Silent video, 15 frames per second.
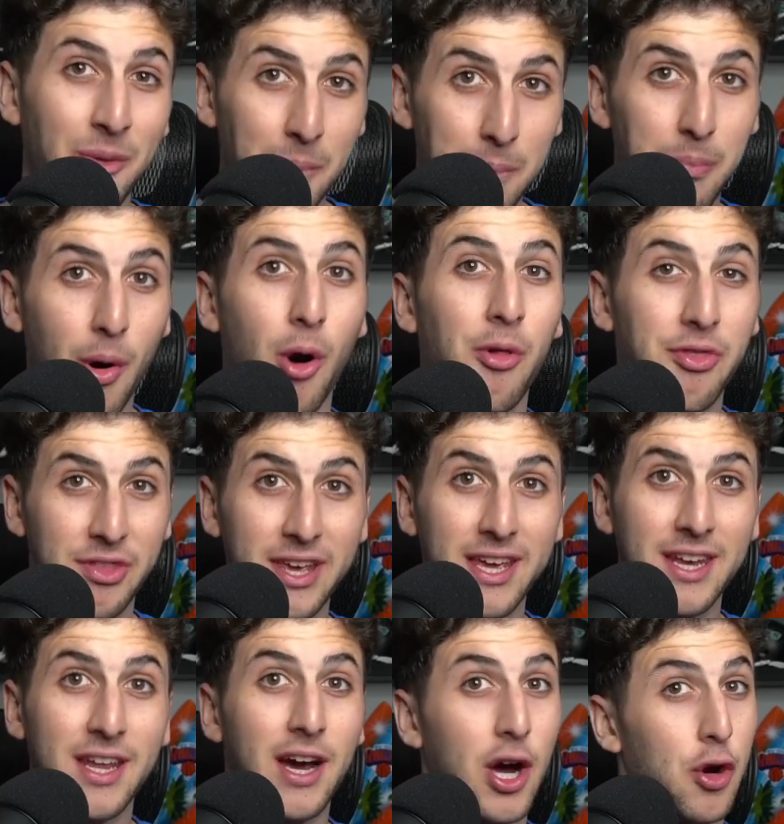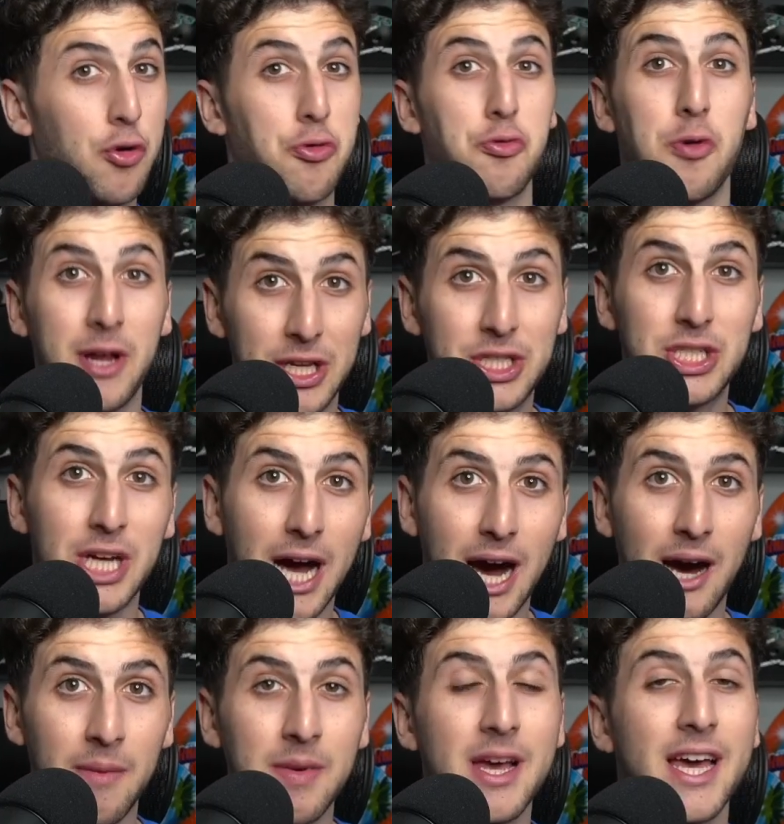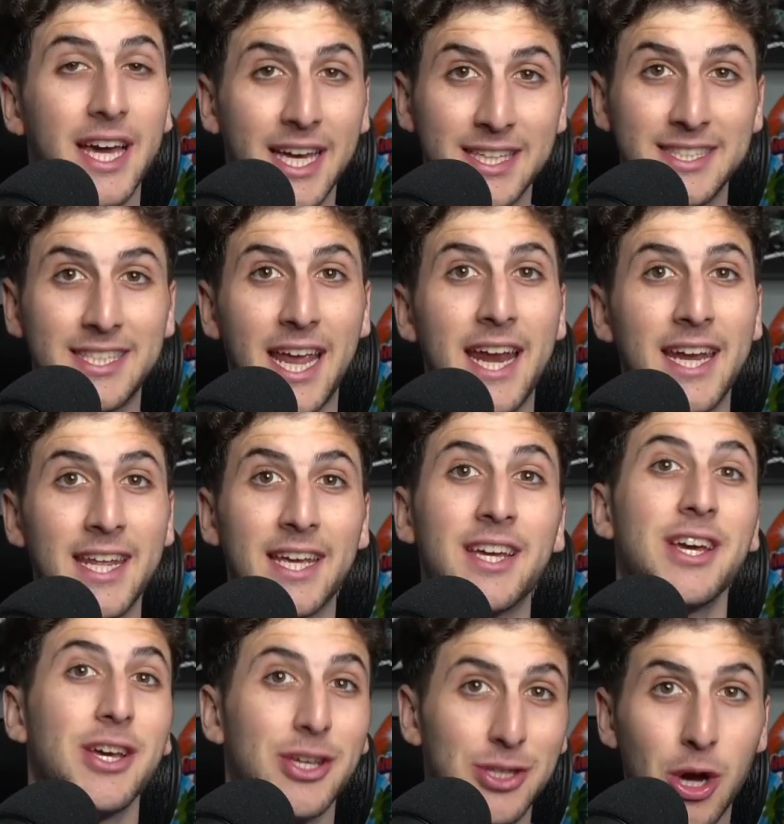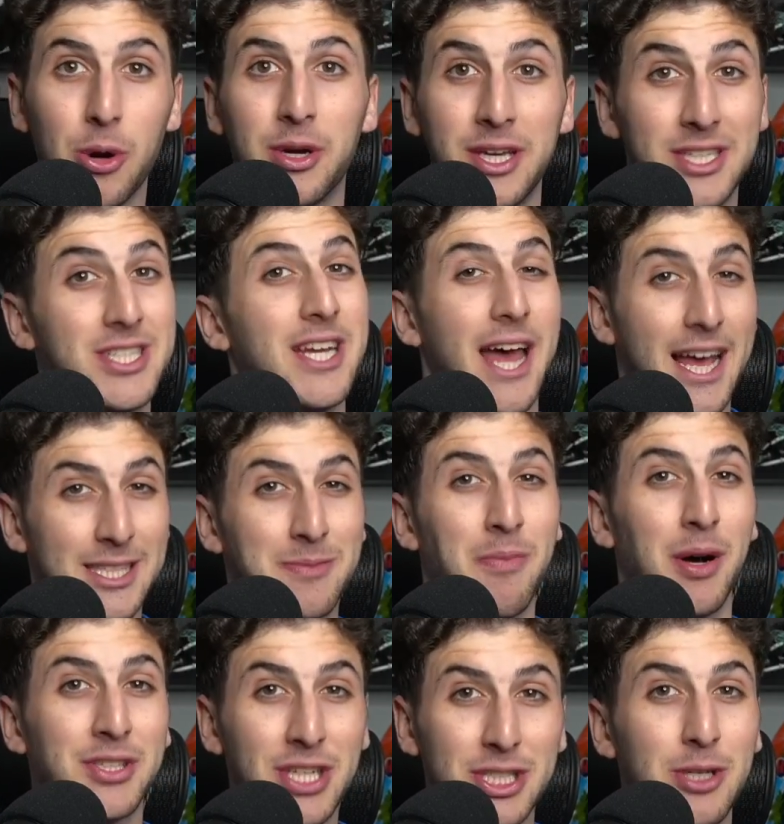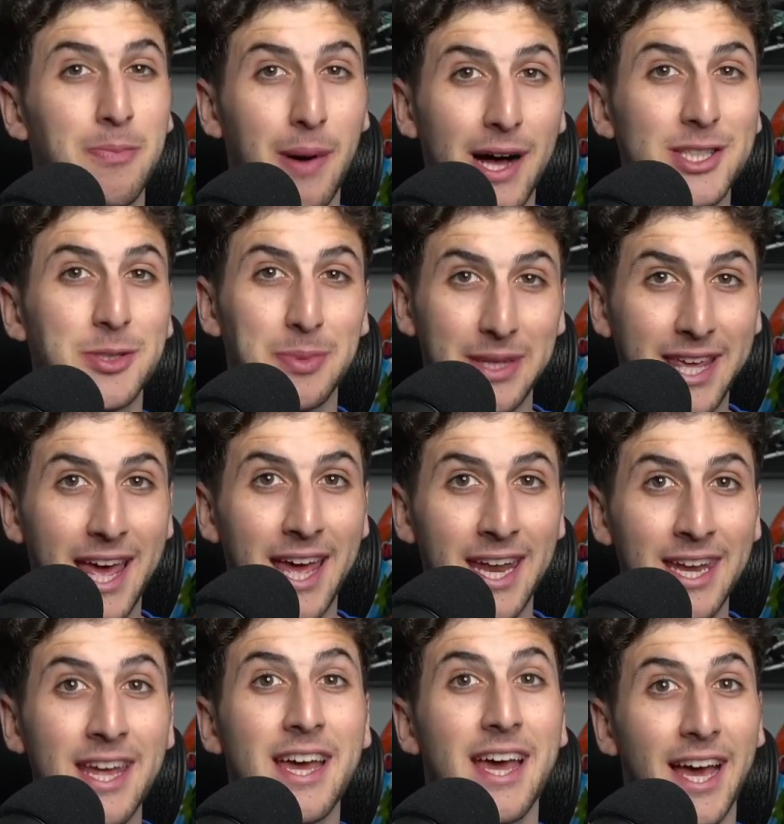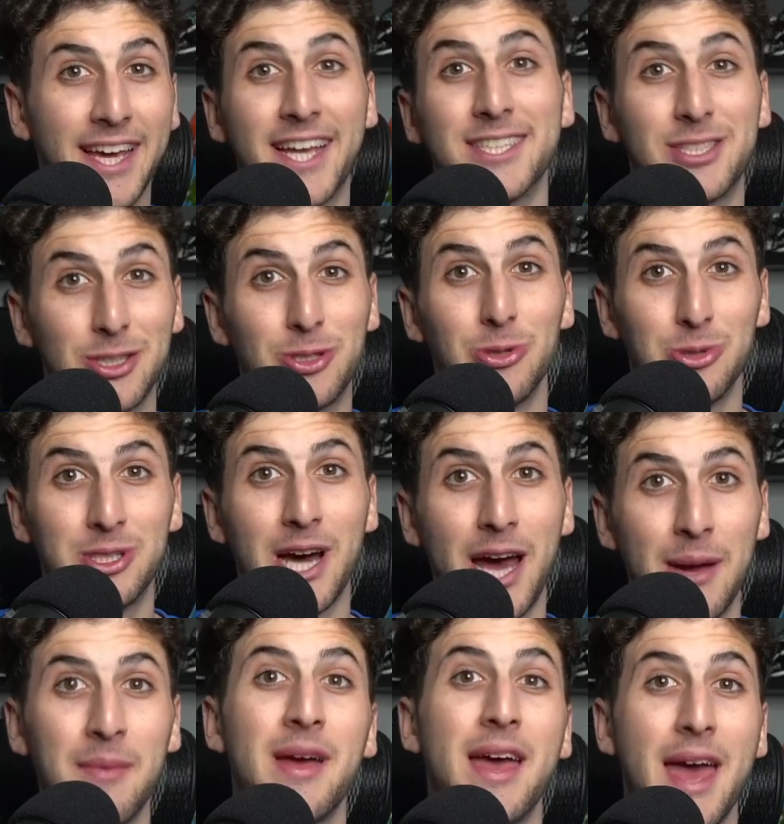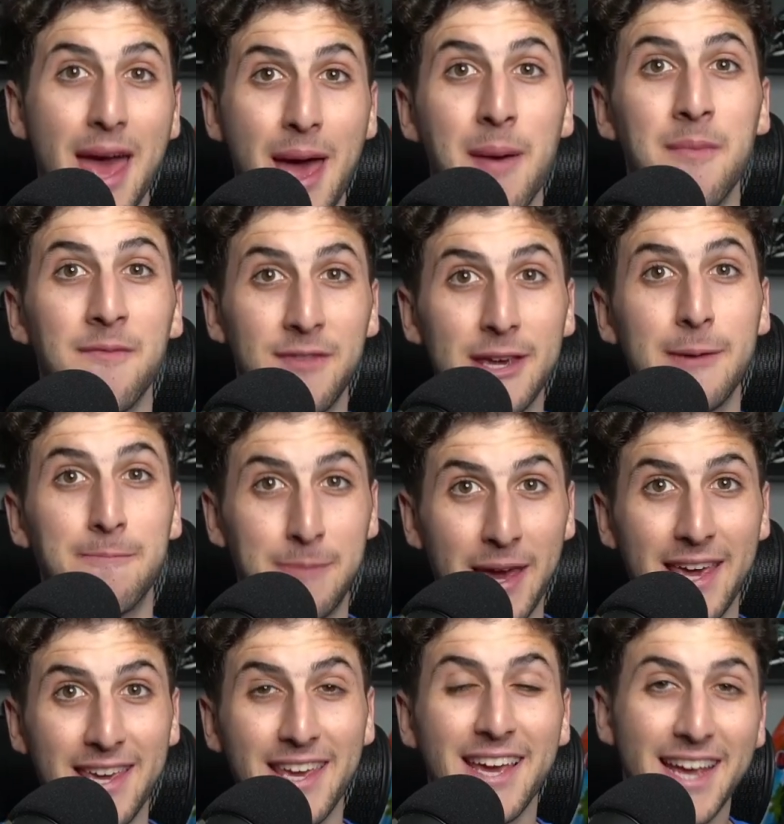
both did a great job containing Jokic as much as he possibly can against a two-time MVP.